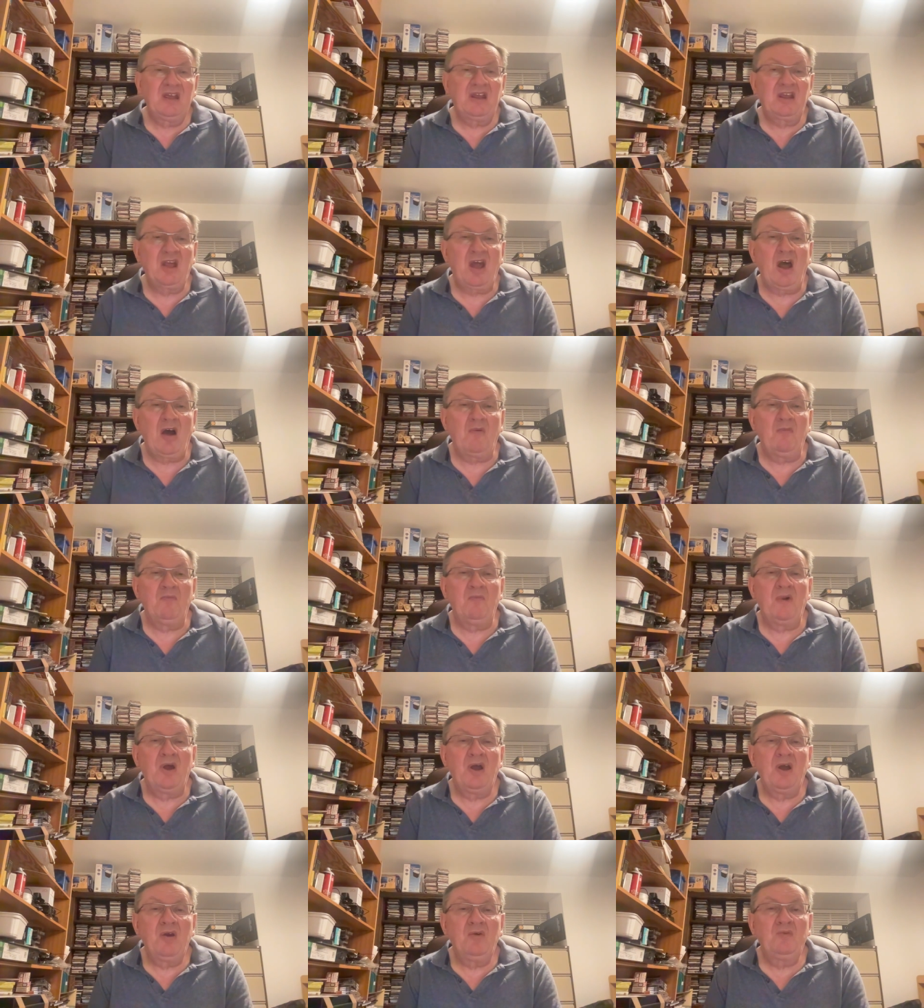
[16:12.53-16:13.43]

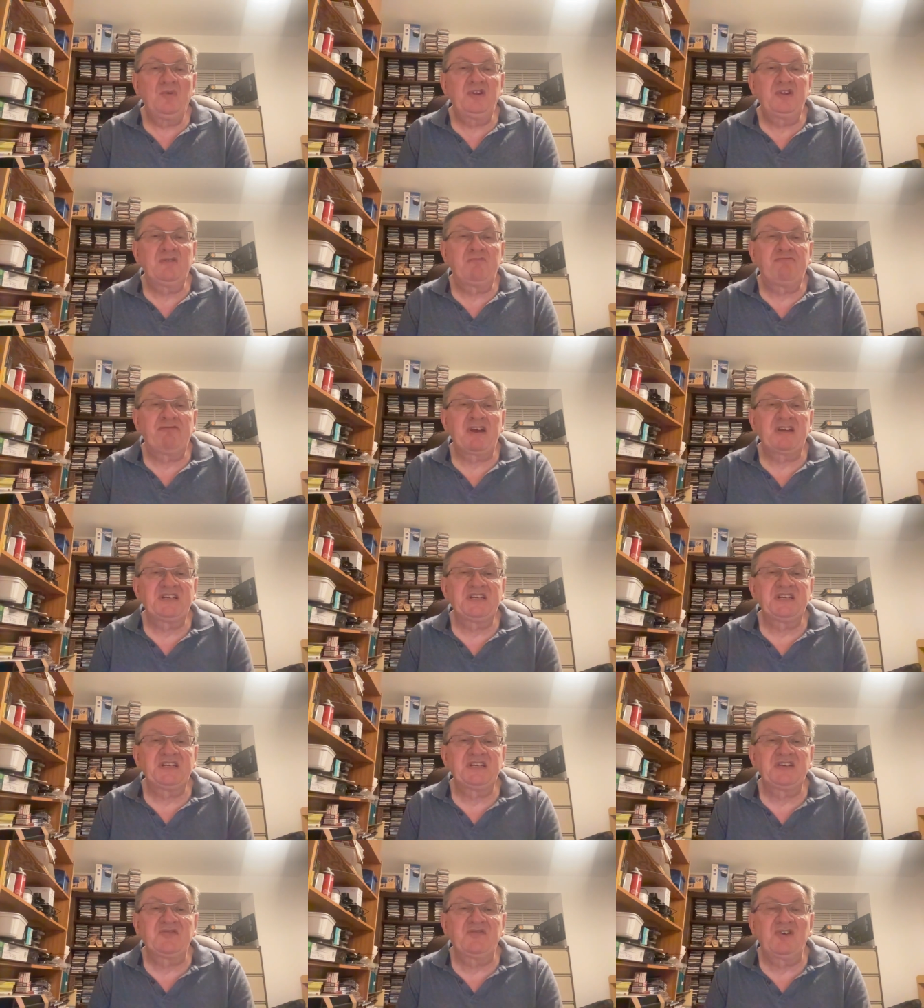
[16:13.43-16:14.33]
Come with the
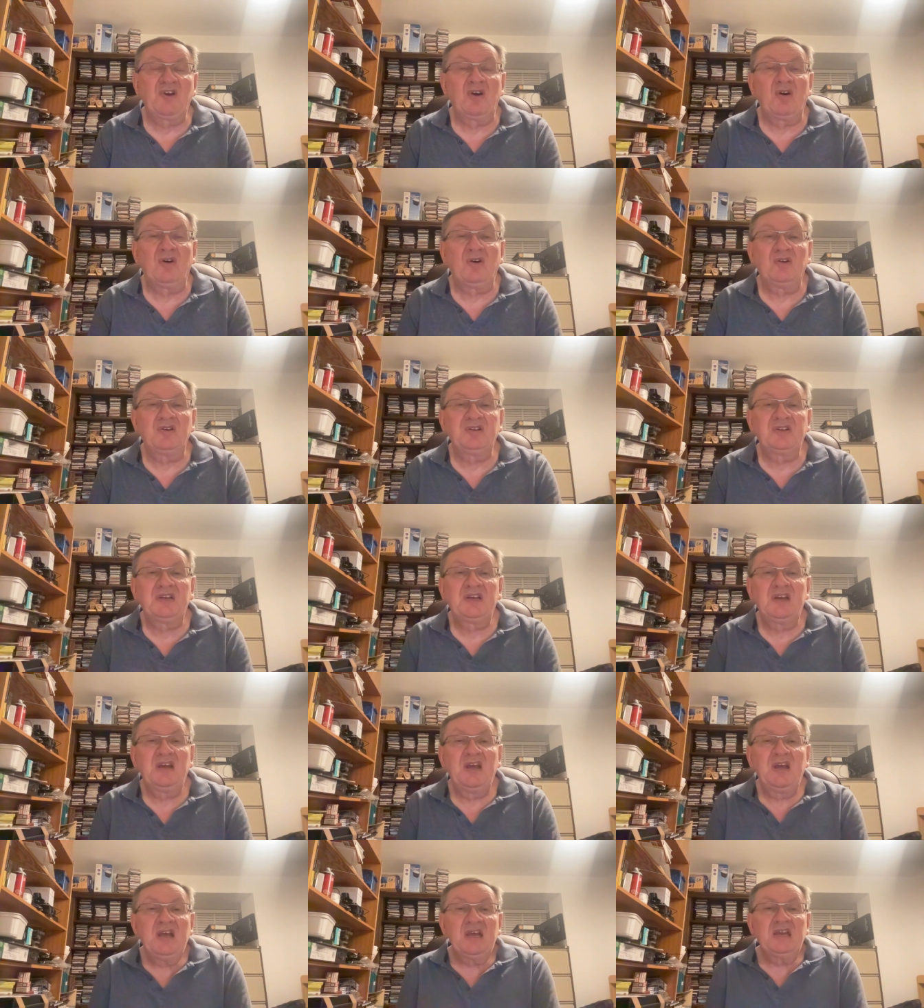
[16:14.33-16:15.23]
presence of God.
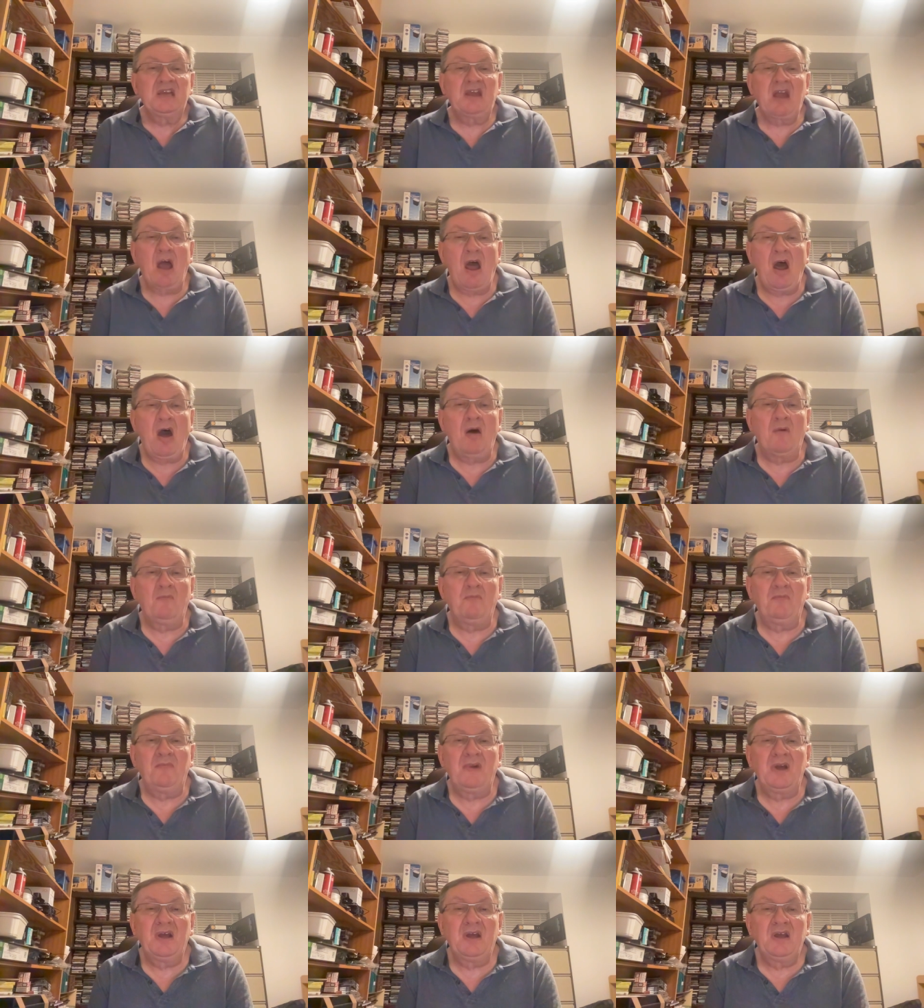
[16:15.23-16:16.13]

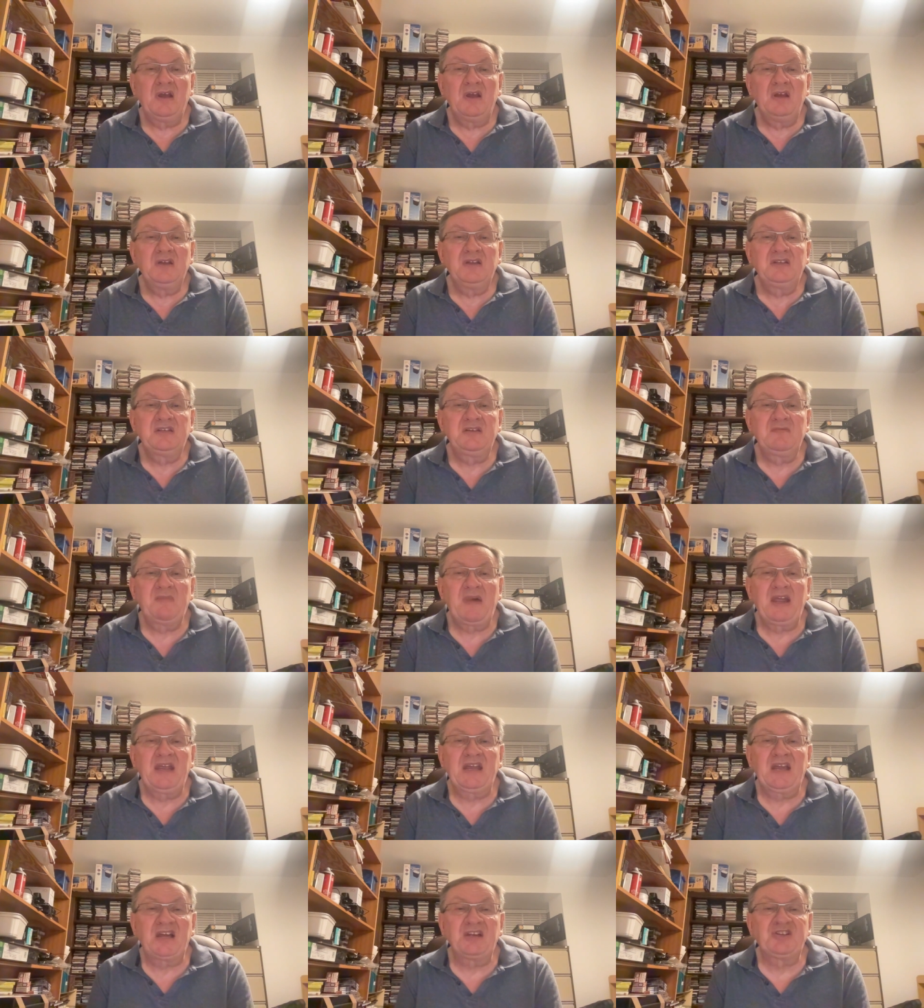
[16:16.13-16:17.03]
Come to
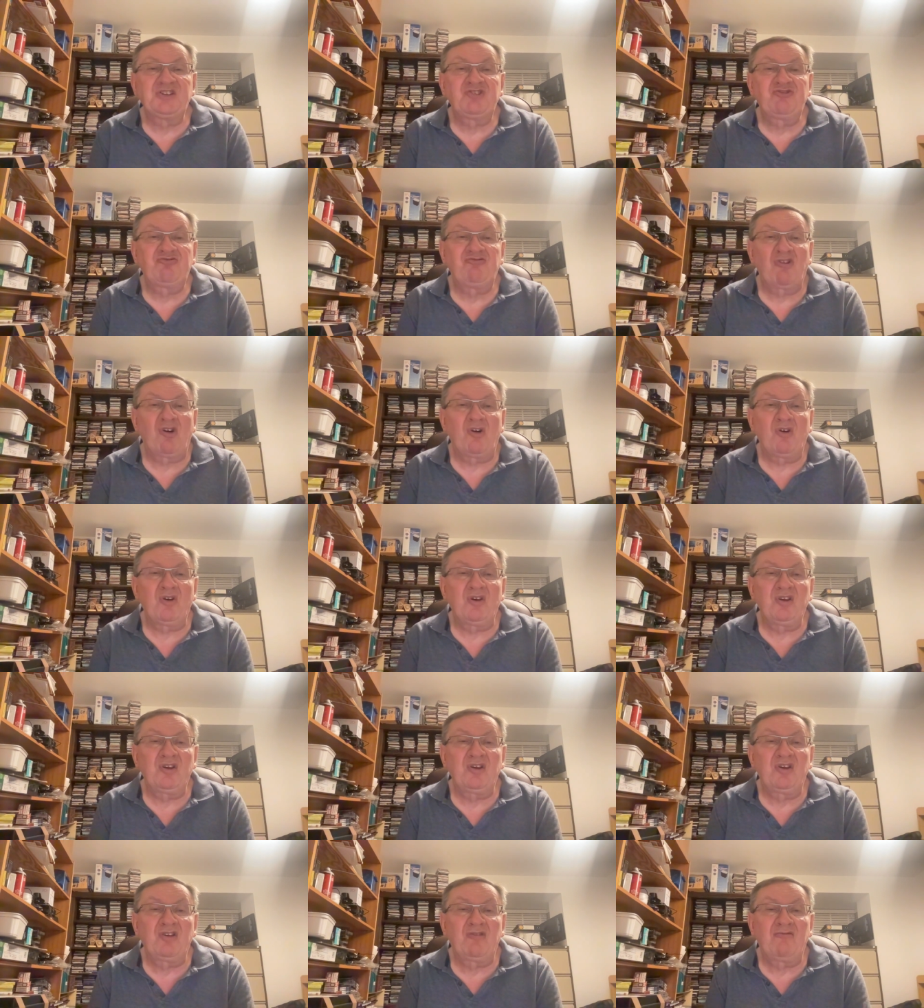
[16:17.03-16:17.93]
make us
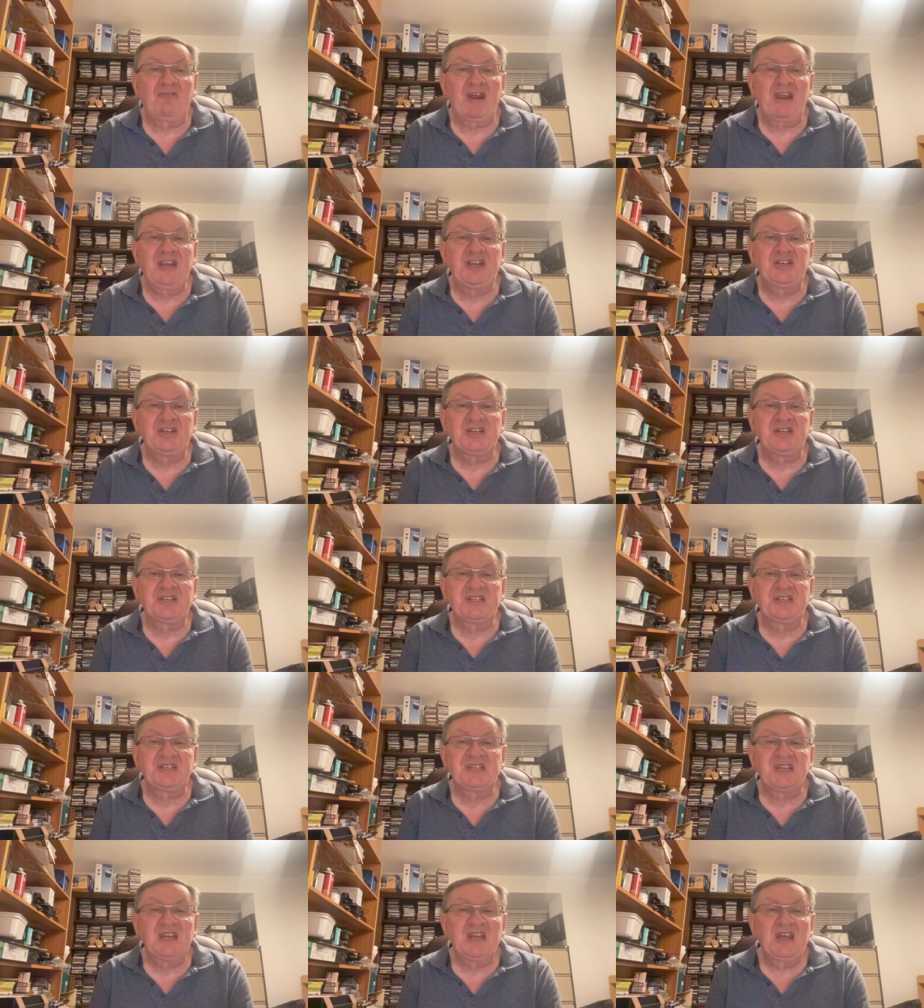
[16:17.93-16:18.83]
strong and
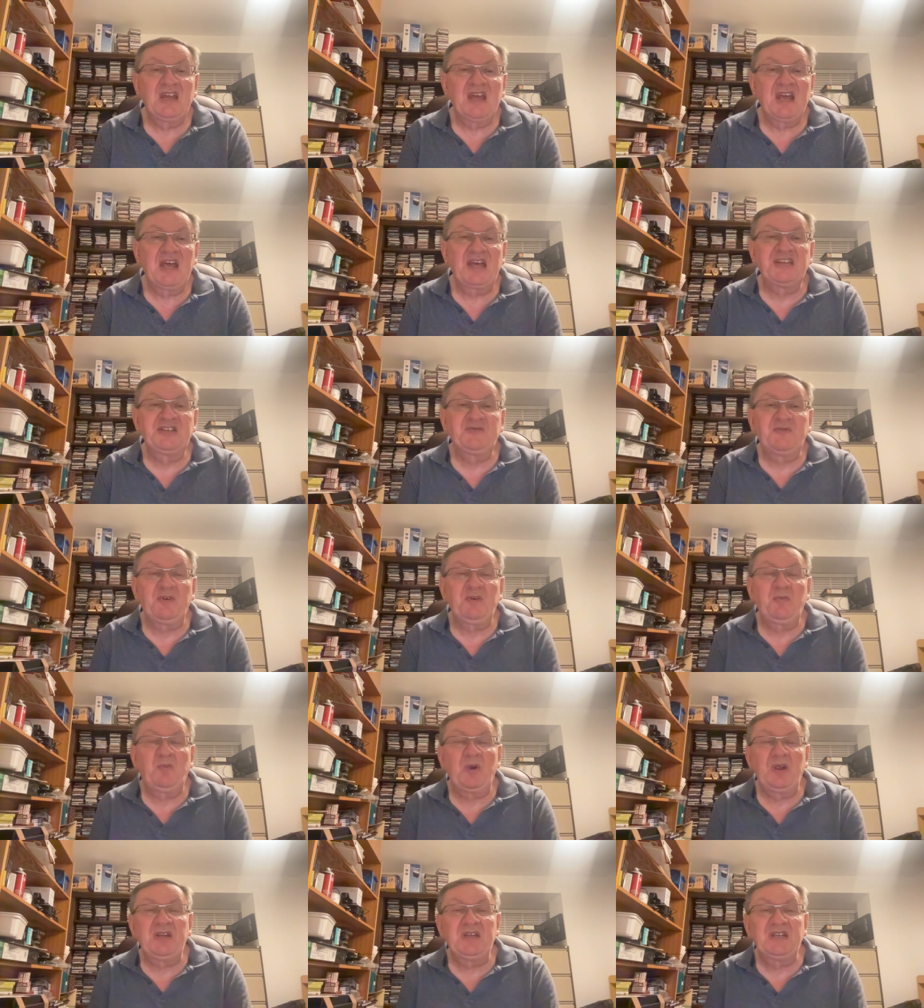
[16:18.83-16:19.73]
courageous as we
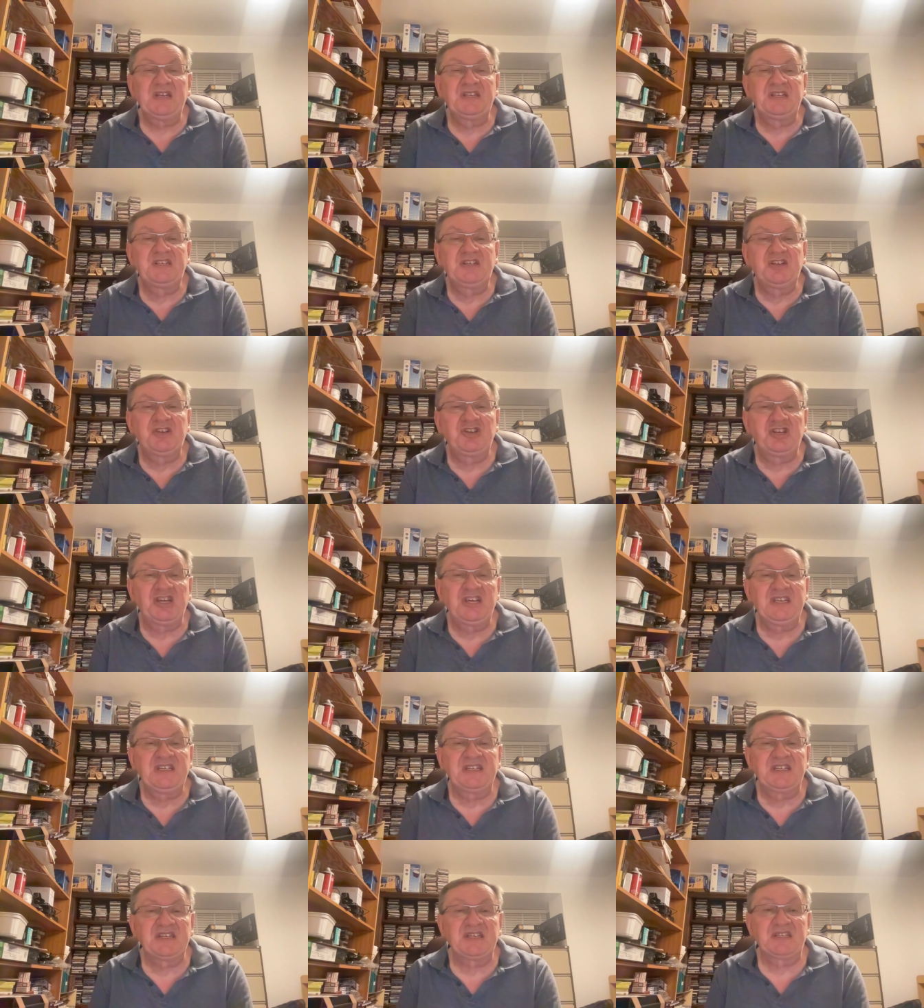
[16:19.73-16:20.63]
witness to
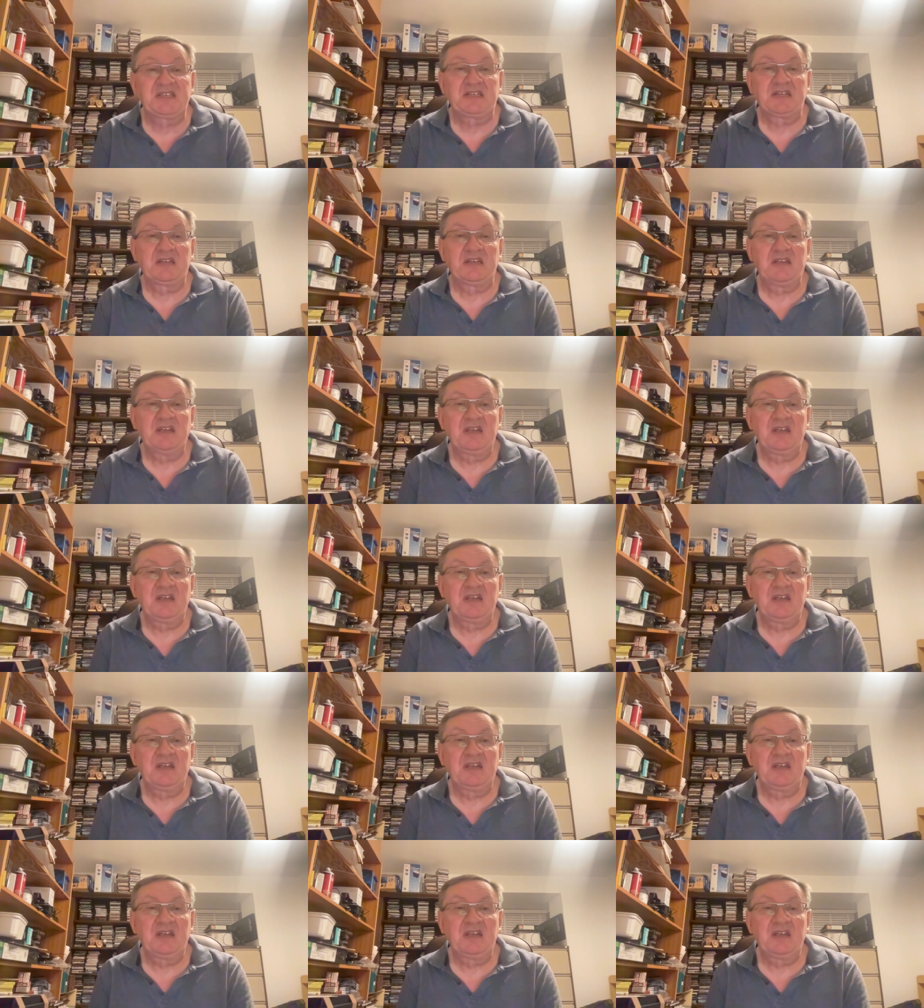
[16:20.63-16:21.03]
Jesus.